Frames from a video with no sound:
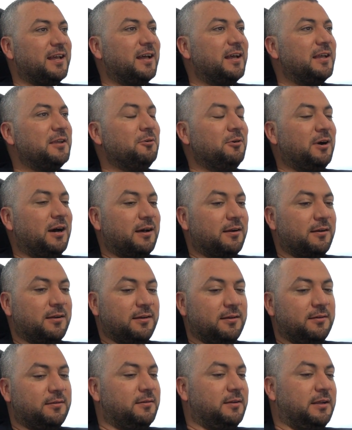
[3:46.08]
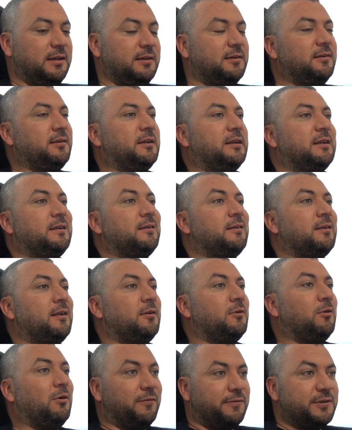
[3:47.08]
you are in an
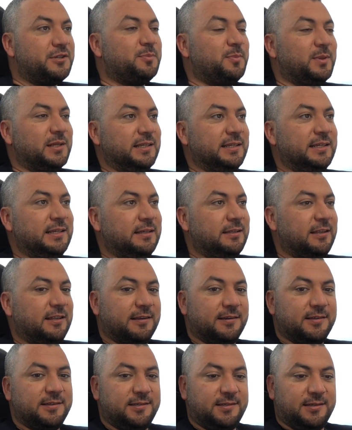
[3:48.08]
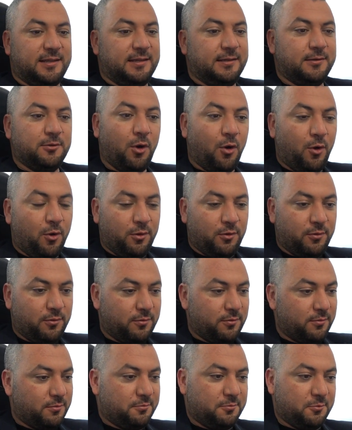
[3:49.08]
office building, there is a door,
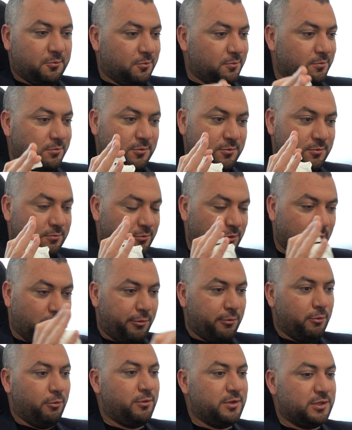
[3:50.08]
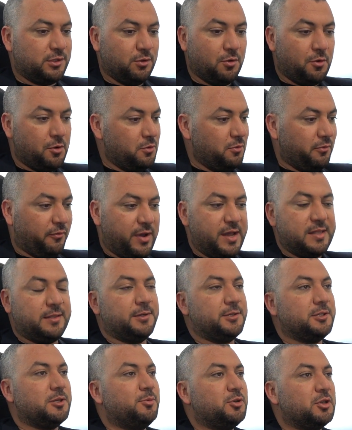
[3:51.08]
you go through this door, you find the
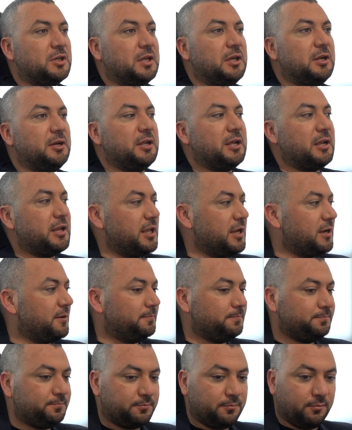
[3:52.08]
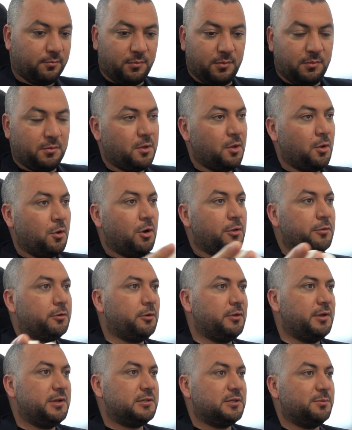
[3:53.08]
reception area, then you go
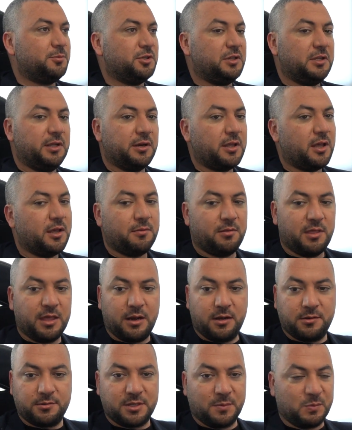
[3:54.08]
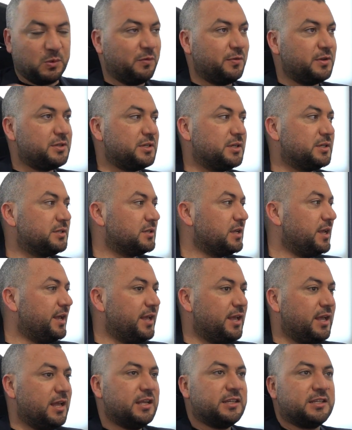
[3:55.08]
through the reception area, there are some offices,
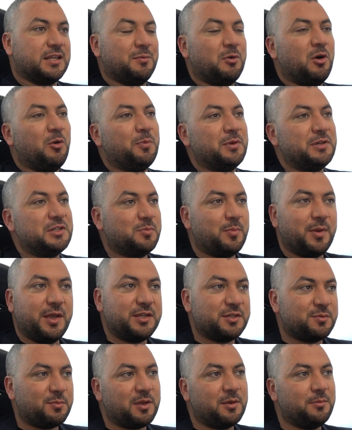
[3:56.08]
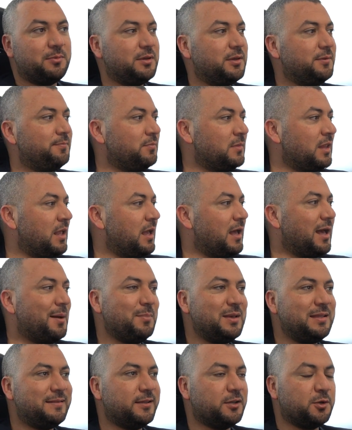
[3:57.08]
some open space maybe, a
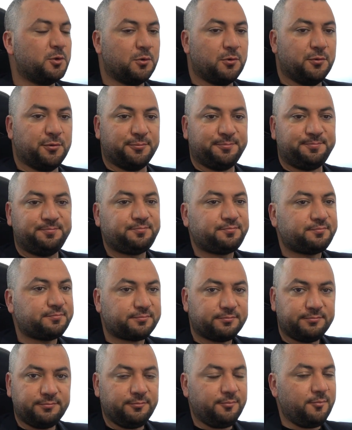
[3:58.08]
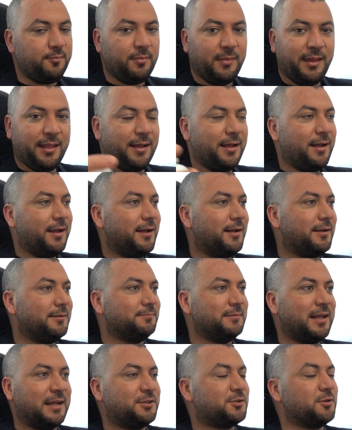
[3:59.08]
meeting room,
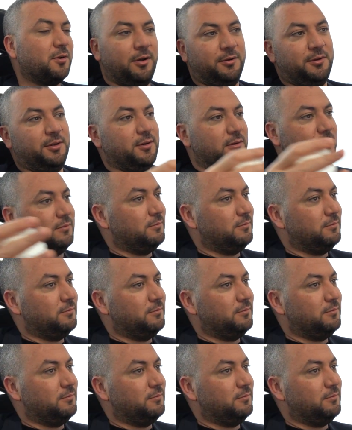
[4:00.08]
and so on,